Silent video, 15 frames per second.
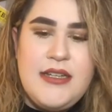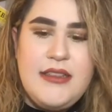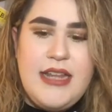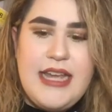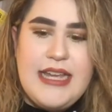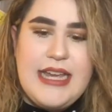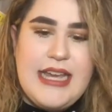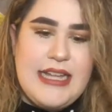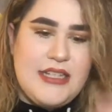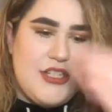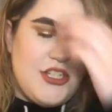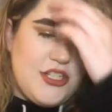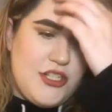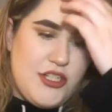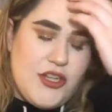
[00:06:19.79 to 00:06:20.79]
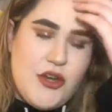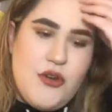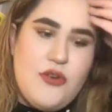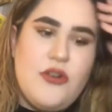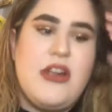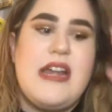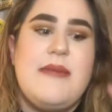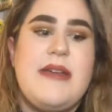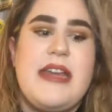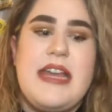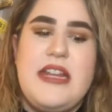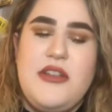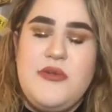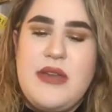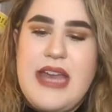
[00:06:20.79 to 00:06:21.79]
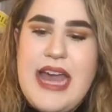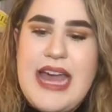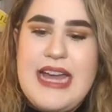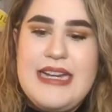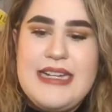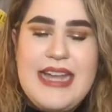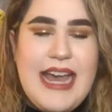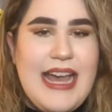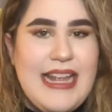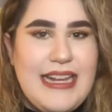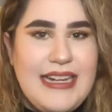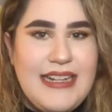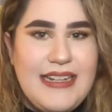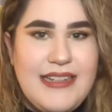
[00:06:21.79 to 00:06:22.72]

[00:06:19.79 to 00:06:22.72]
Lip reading: Like it's just so creamy and you can't get